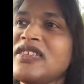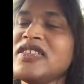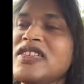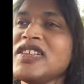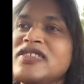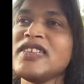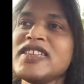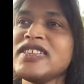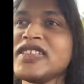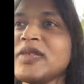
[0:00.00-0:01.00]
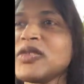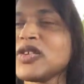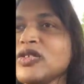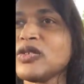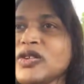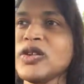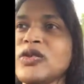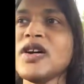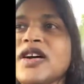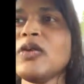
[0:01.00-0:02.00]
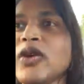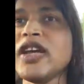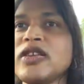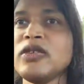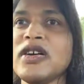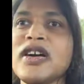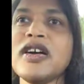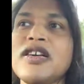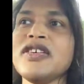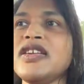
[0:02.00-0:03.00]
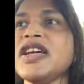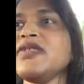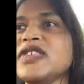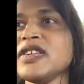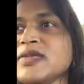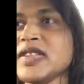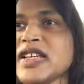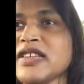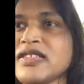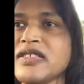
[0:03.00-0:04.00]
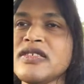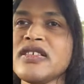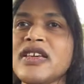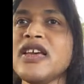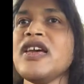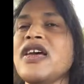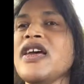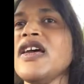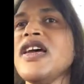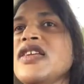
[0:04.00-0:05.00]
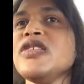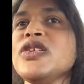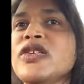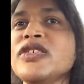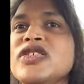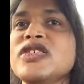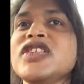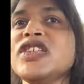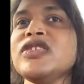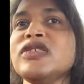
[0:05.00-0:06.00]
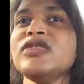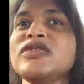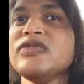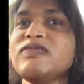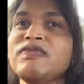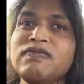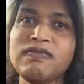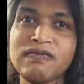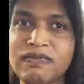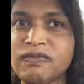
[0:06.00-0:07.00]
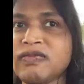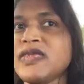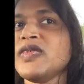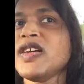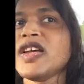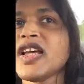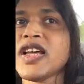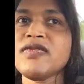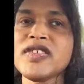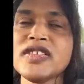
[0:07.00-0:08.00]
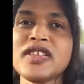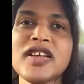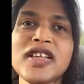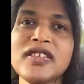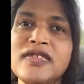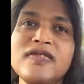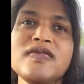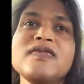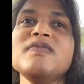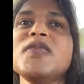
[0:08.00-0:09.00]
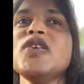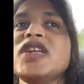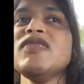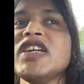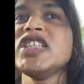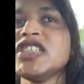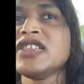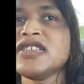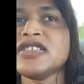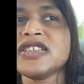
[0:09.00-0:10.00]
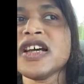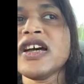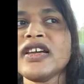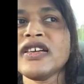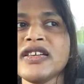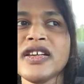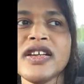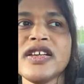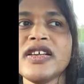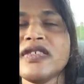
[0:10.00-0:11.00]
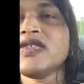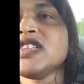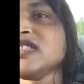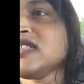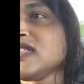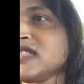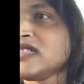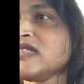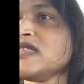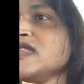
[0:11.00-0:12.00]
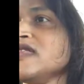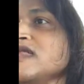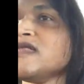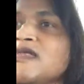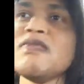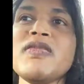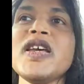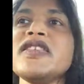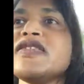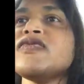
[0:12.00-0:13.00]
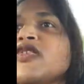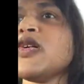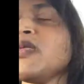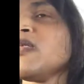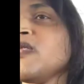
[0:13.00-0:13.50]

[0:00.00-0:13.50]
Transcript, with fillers: you need to accept who you are where you are your life circumstances and you also need to have this kind of motivation desire which is based from